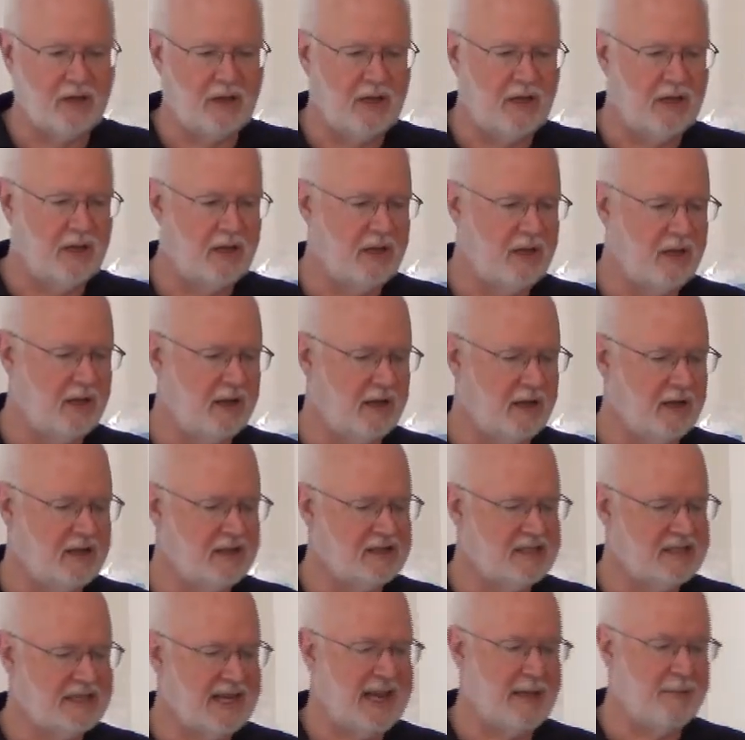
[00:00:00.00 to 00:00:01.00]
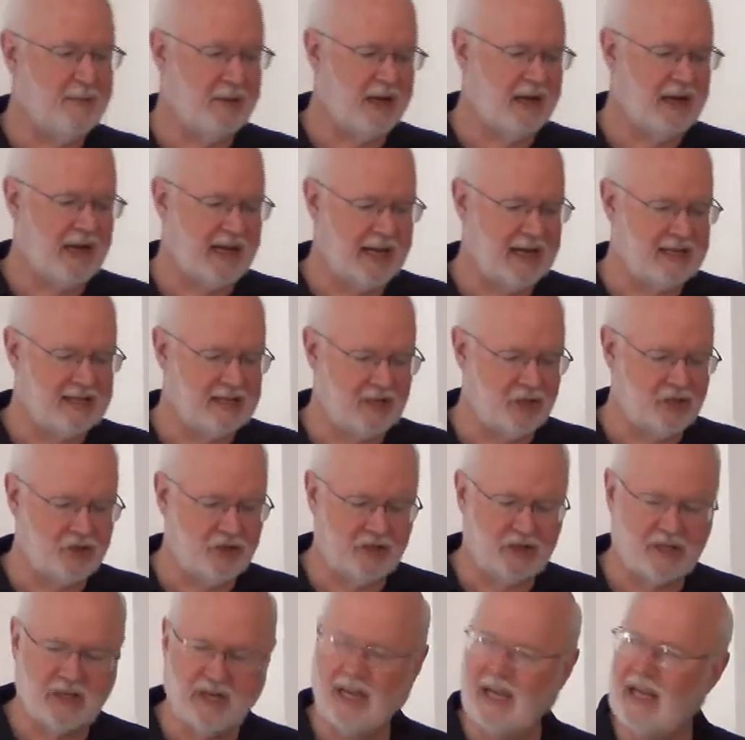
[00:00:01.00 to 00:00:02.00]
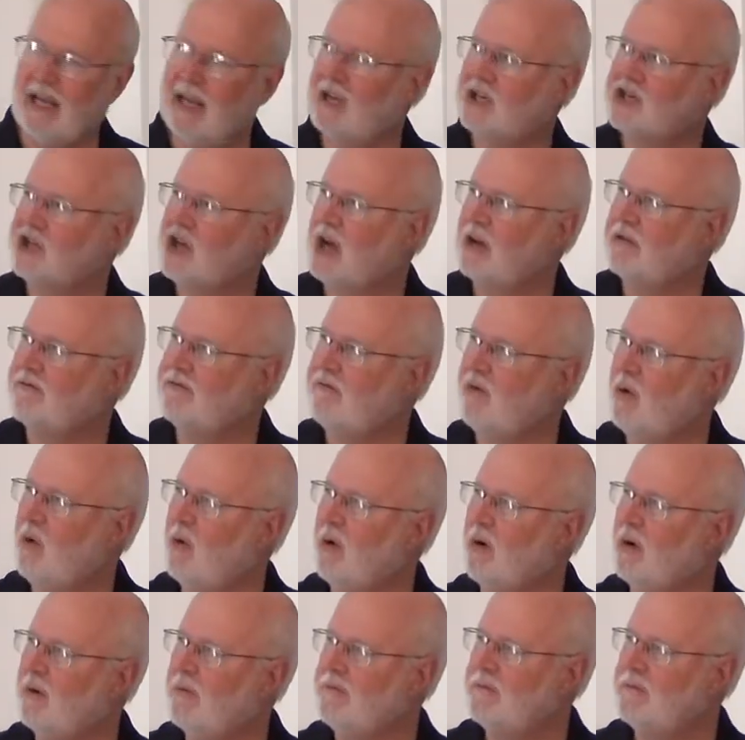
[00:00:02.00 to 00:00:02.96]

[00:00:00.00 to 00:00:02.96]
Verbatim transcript: the uh, statement, I guess I should say, in John 4,